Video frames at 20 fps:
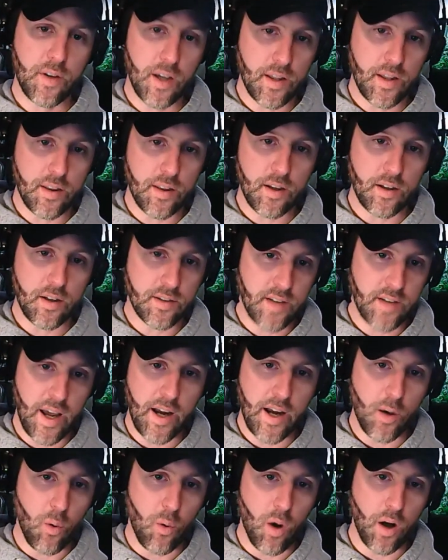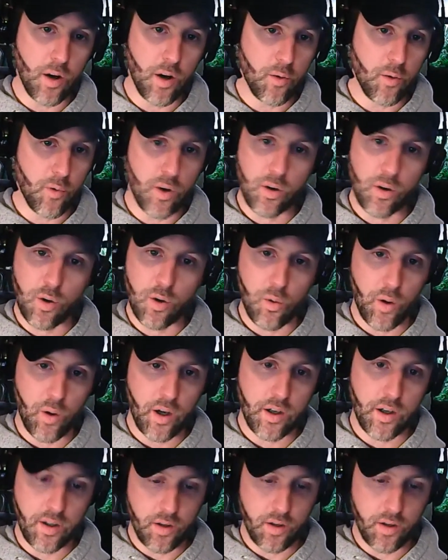in the tank water real quick.